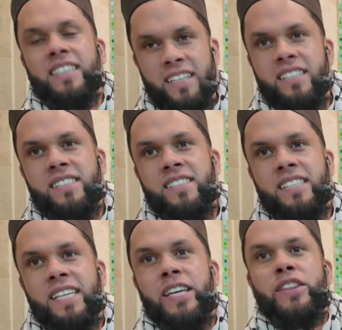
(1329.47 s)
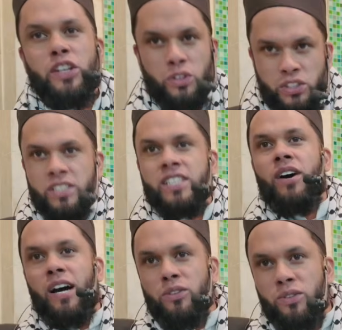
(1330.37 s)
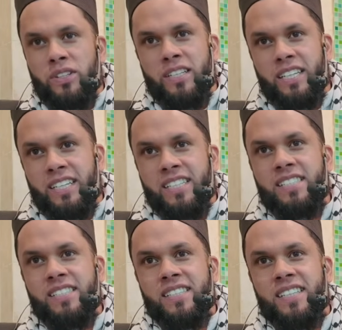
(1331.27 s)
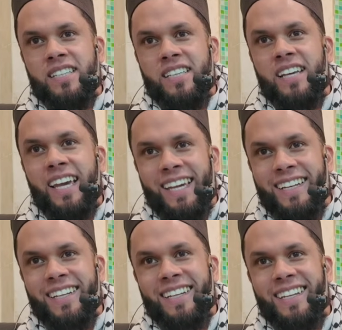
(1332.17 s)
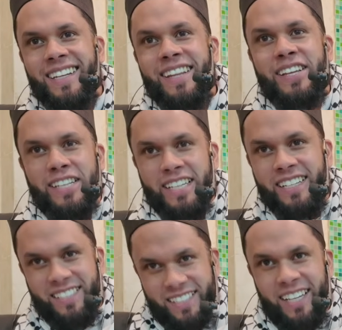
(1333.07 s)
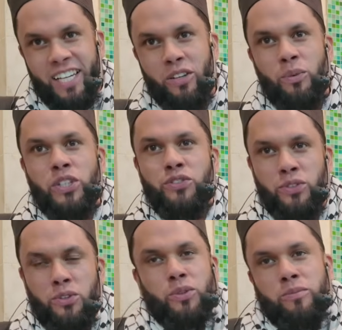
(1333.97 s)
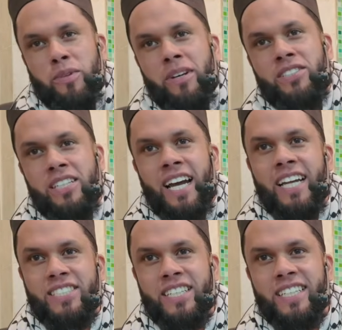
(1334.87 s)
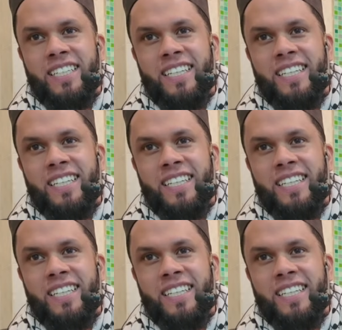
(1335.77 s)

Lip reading: Yes. Then you just go out to the nearest hill. The nearest hill, which for you would be Masjid Aisha.